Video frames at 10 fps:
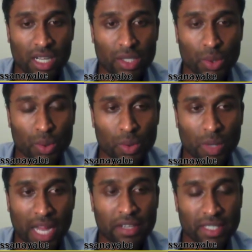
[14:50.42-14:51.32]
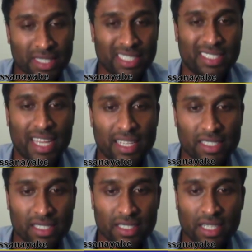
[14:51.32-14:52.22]
to address these
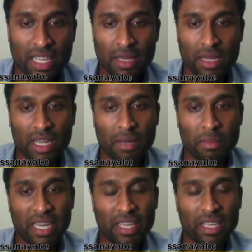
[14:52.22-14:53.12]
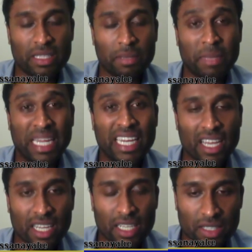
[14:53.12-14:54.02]
challenges, meaning the
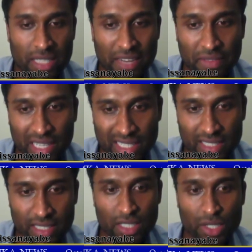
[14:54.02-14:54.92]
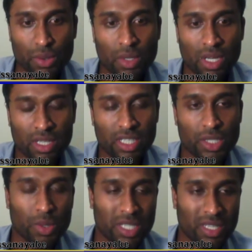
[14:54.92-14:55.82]
media that we listen to, the
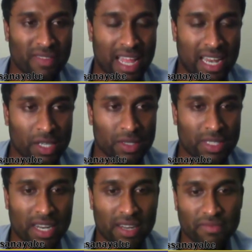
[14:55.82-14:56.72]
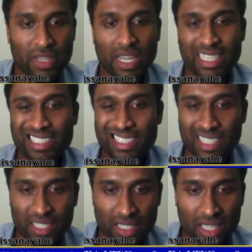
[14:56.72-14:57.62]
social values that we are
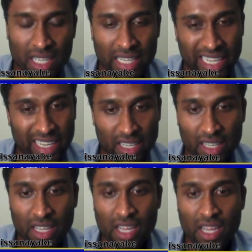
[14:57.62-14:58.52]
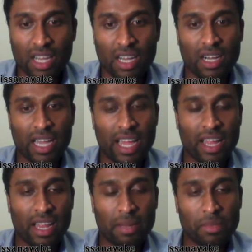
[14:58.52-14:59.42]
instilled in,
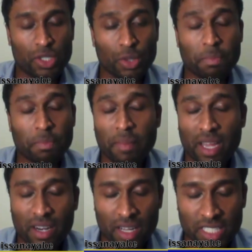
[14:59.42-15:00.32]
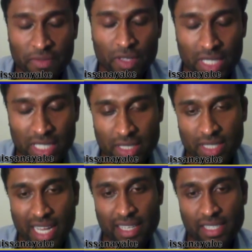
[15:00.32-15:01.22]
should prepare us for these
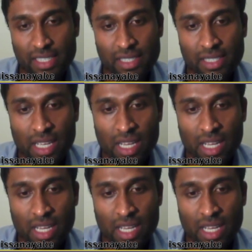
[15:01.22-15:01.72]
challenges.